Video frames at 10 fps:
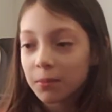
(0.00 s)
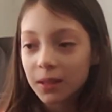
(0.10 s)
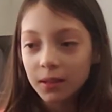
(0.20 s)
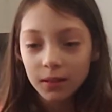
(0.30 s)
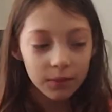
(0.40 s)
to
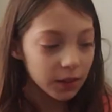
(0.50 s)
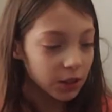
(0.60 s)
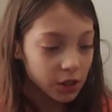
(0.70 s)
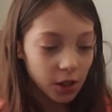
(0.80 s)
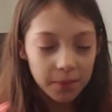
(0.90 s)
be with the
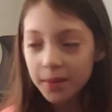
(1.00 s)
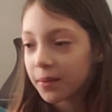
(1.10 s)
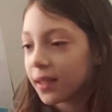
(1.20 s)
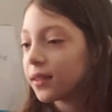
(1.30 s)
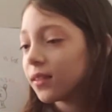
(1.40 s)
Sharpie
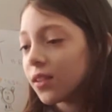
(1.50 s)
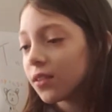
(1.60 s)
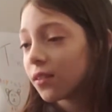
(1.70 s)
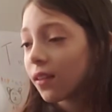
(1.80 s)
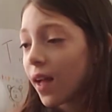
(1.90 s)
because we
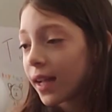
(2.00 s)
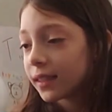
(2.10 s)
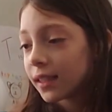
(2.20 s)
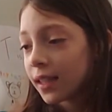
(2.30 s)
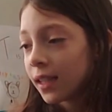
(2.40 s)
drew the
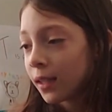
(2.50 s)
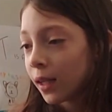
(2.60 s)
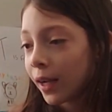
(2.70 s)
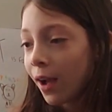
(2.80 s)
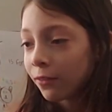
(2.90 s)
lines in it and
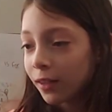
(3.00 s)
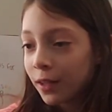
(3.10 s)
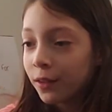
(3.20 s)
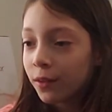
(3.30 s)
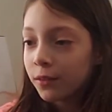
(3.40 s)
I
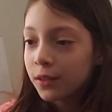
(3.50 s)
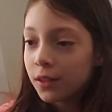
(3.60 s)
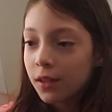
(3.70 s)
outlined those.